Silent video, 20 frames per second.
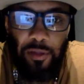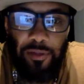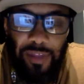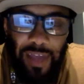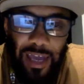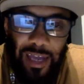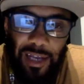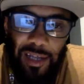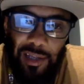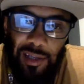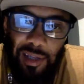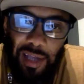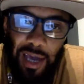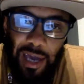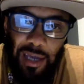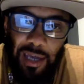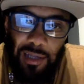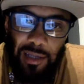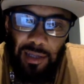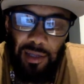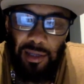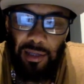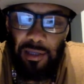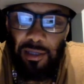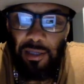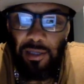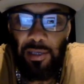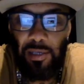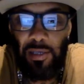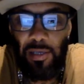dating sites,
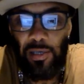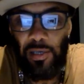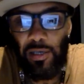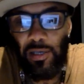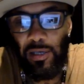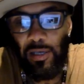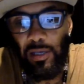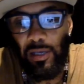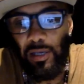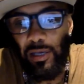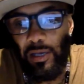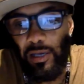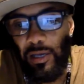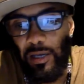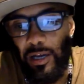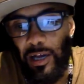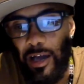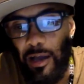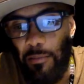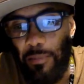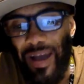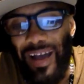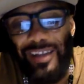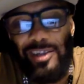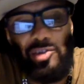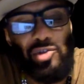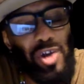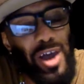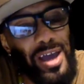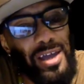I
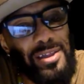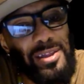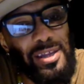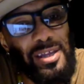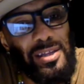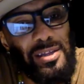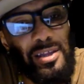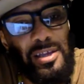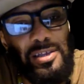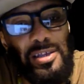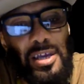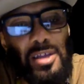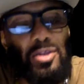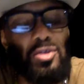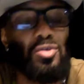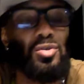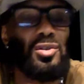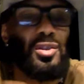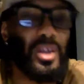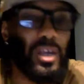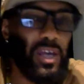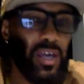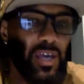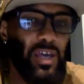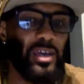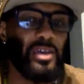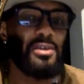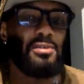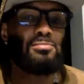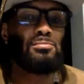tried Tinder just to
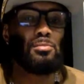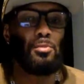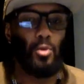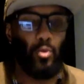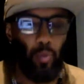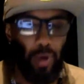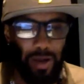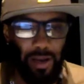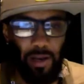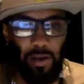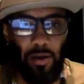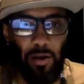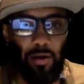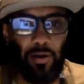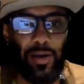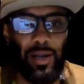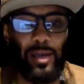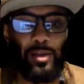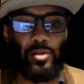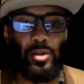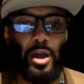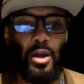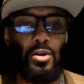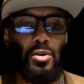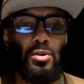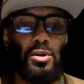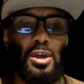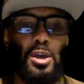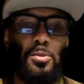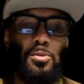see what it looked like so I
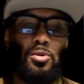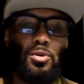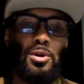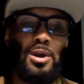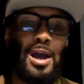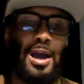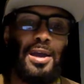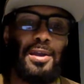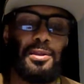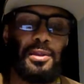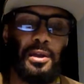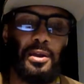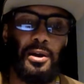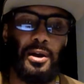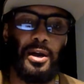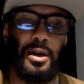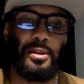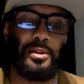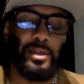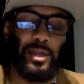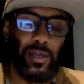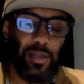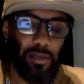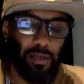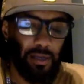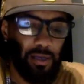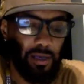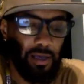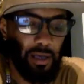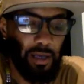could give you guys the content.
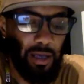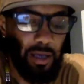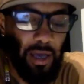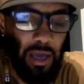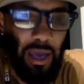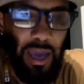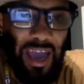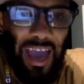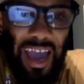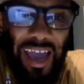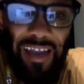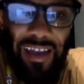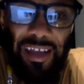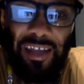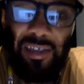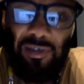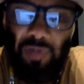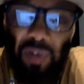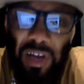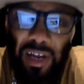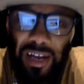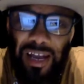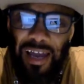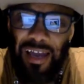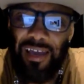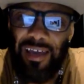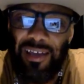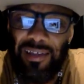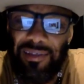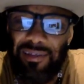And it's
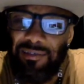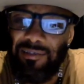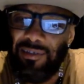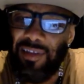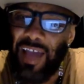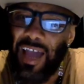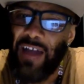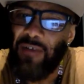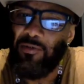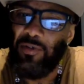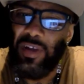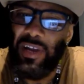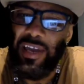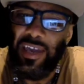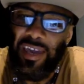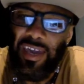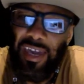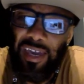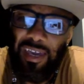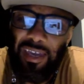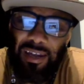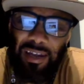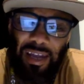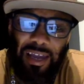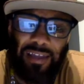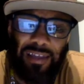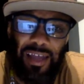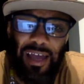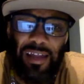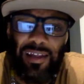not really kicking
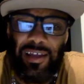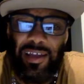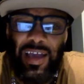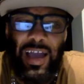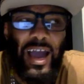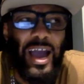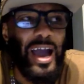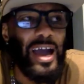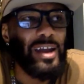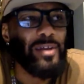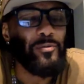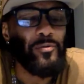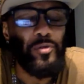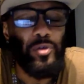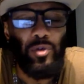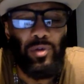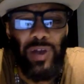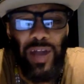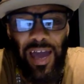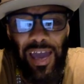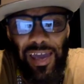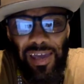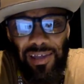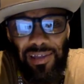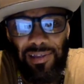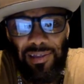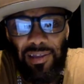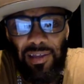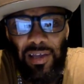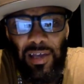like that. Like I had a few
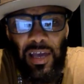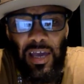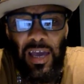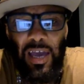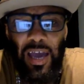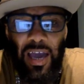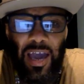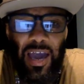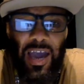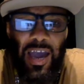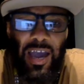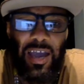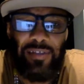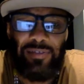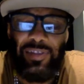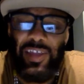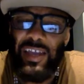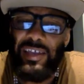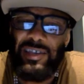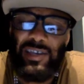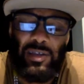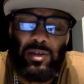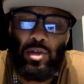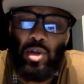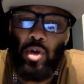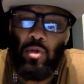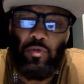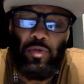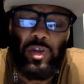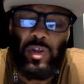likes and they just
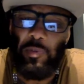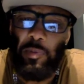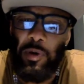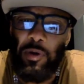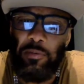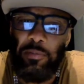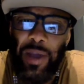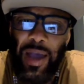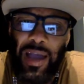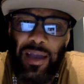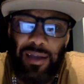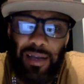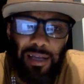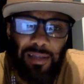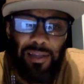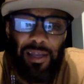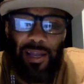don't respond back. Like